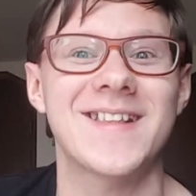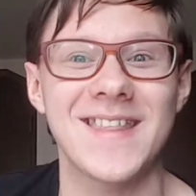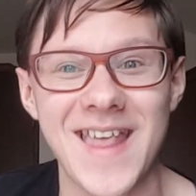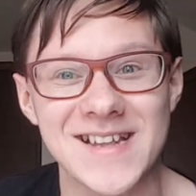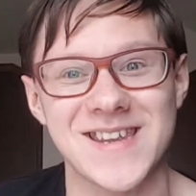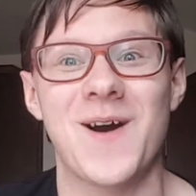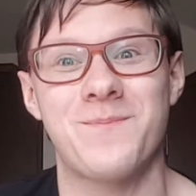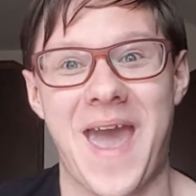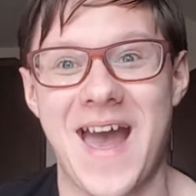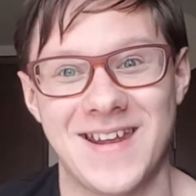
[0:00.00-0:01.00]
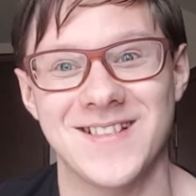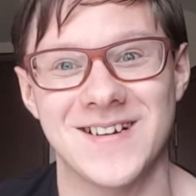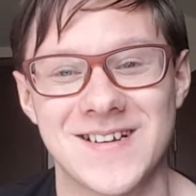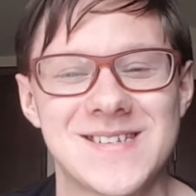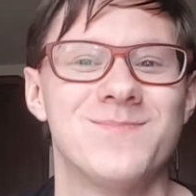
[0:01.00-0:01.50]
That's how bad it
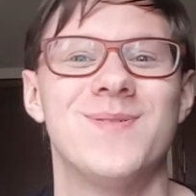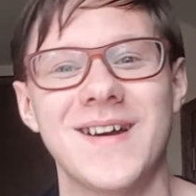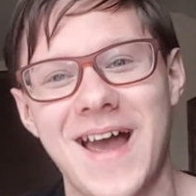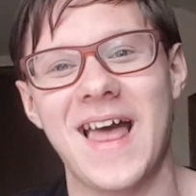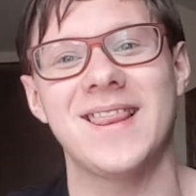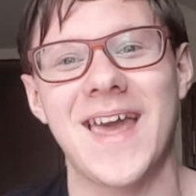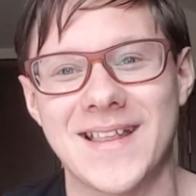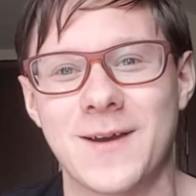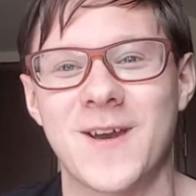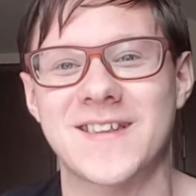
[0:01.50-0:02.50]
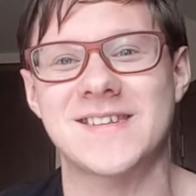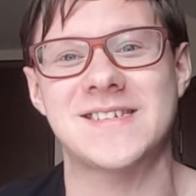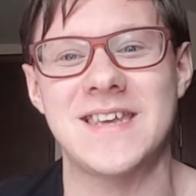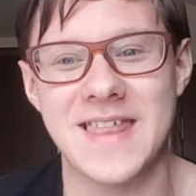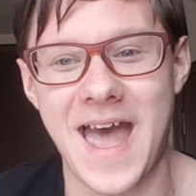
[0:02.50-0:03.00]
looks, but I like that we got to
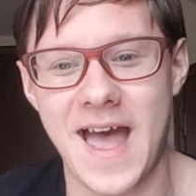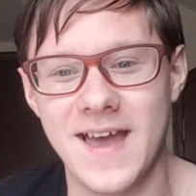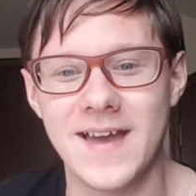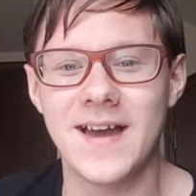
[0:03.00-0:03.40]
see that.